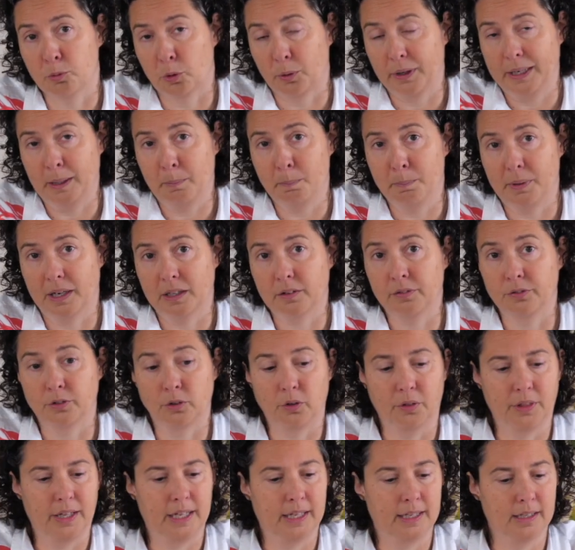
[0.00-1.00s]
more
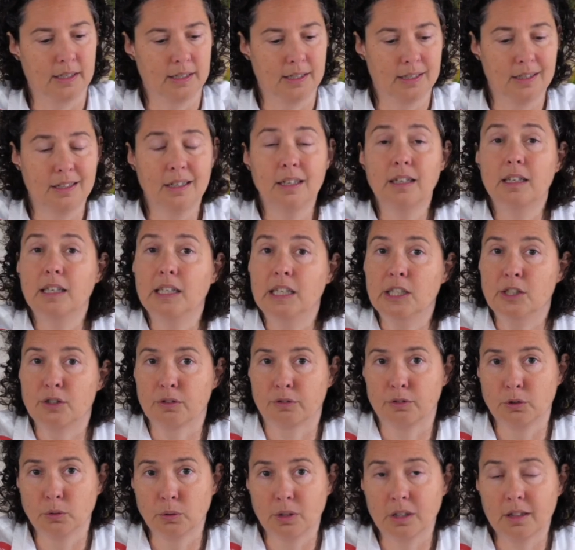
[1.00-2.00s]
impactful than ease
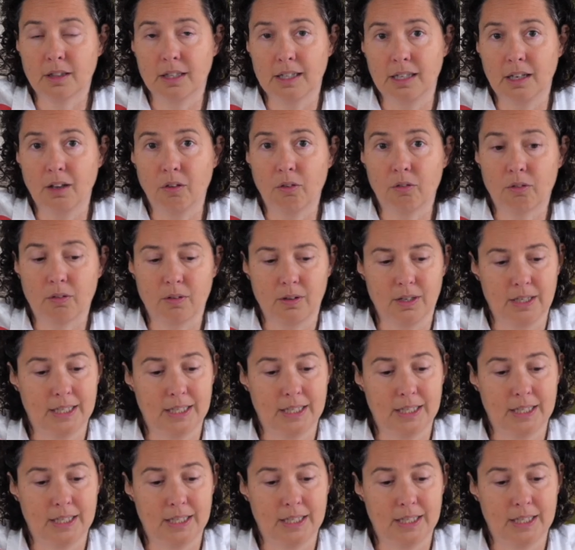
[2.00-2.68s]
of doing things?